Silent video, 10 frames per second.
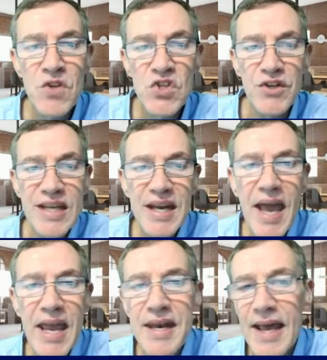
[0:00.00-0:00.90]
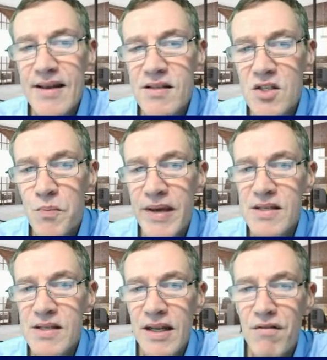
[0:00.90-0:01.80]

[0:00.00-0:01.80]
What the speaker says: So DNA analysis basically